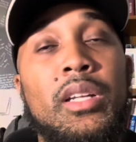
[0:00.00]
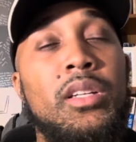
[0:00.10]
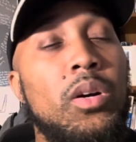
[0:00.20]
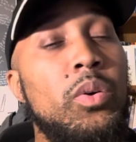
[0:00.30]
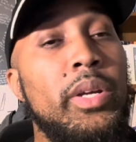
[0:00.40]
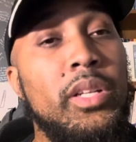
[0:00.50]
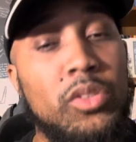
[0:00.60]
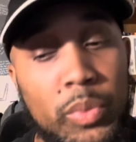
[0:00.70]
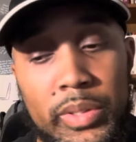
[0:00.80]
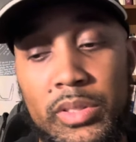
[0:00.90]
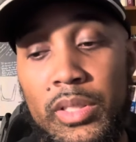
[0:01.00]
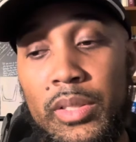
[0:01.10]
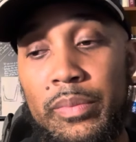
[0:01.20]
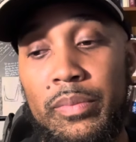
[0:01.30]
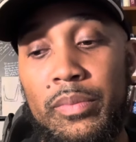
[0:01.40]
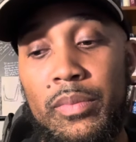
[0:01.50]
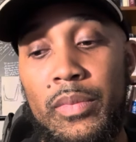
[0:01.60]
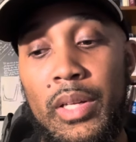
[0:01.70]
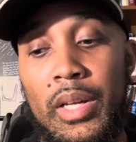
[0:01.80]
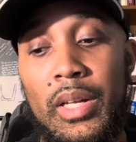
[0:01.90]
Don't get it twisted.
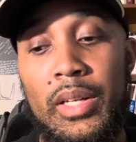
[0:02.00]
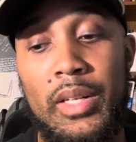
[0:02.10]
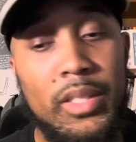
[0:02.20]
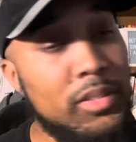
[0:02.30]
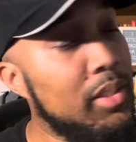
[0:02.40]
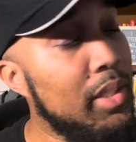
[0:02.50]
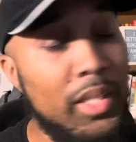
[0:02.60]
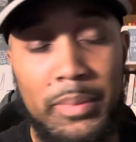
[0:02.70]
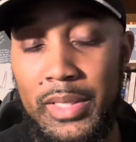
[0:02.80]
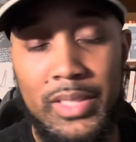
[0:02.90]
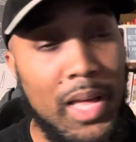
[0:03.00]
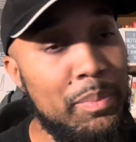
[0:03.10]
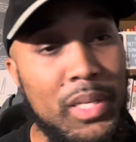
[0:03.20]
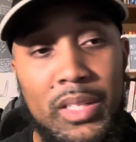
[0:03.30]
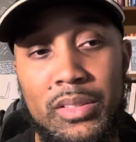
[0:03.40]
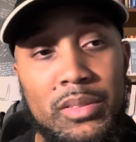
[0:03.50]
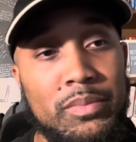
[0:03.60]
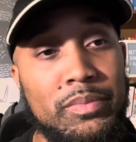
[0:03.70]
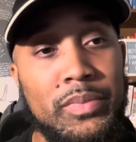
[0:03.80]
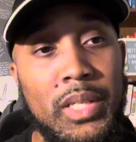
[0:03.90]
This team has not peaked.
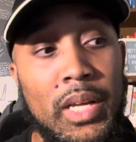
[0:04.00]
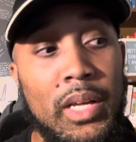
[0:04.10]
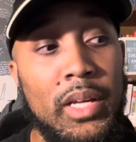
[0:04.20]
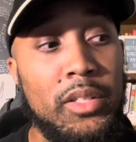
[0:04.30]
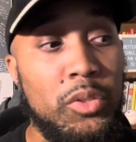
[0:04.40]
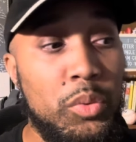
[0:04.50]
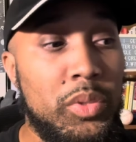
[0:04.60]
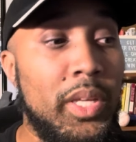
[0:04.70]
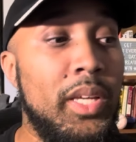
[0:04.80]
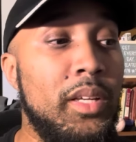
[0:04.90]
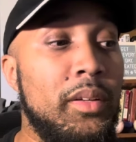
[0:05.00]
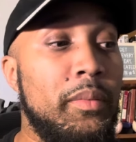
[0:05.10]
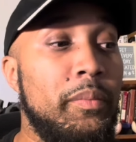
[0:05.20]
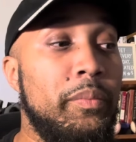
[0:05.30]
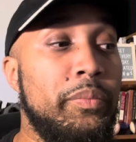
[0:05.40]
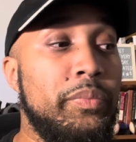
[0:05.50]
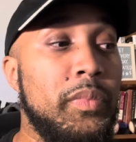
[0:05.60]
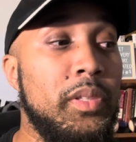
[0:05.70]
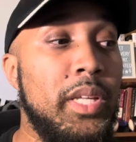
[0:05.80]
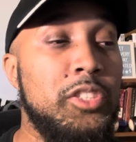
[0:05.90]
You think
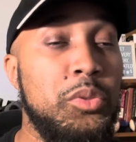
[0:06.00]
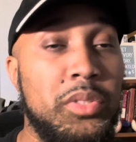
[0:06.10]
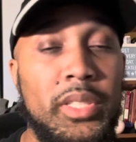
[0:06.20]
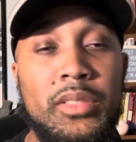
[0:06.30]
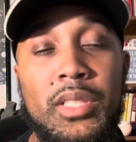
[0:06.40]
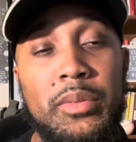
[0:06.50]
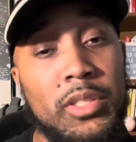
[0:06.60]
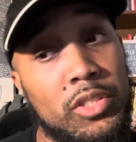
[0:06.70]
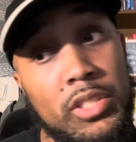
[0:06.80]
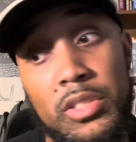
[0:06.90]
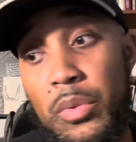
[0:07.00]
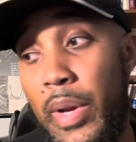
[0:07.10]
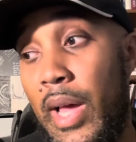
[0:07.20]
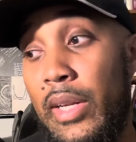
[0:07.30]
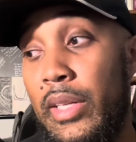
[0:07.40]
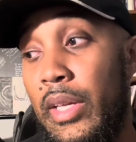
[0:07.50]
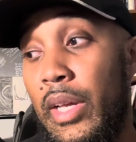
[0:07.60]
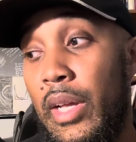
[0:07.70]
that you're seeing something because this is the reality.